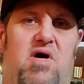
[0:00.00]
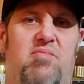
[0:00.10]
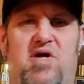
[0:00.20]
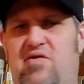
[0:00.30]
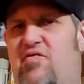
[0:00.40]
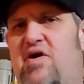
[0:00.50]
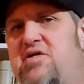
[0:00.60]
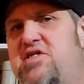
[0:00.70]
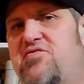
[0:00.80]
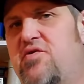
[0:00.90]
been into
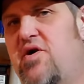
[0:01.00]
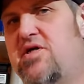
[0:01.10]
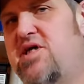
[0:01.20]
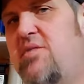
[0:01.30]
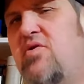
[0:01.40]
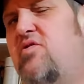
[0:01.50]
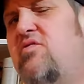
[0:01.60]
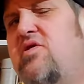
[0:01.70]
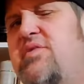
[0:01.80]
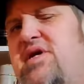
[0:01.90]
fragrances for a long time. I've only
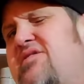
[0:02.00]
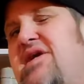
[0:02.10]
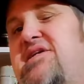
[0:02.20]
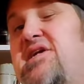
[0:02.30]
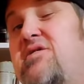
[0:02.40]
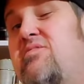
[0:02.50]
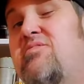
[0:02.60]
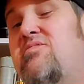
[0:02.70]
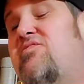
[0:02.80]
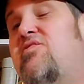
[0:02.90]
really been collecting
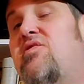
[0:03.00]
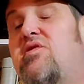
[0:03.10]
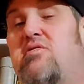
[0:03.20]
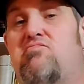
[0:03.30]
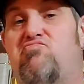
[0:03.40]
them for,